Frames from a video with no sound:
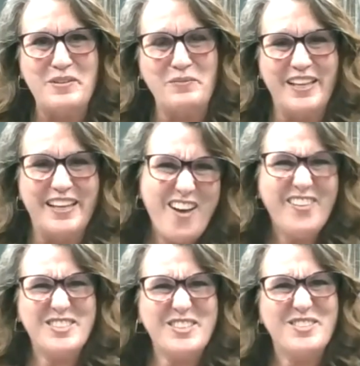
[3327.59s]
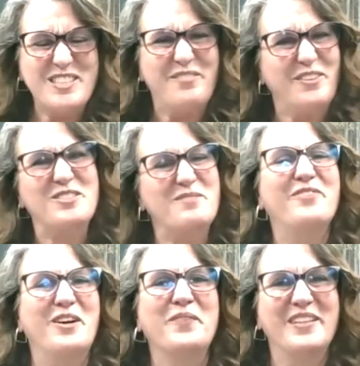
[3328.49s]
And we're like, oh, let's go see if there's some
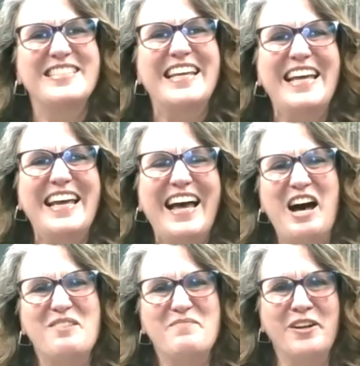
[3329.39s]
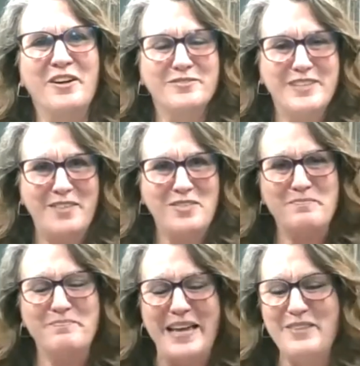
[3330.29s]
fun ones, on the
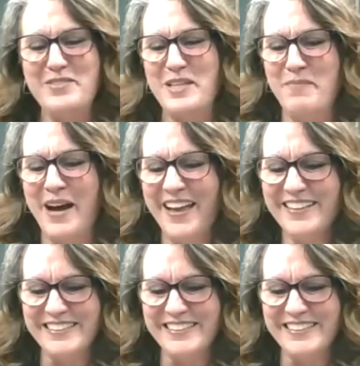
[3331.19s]
Magnificent Mile.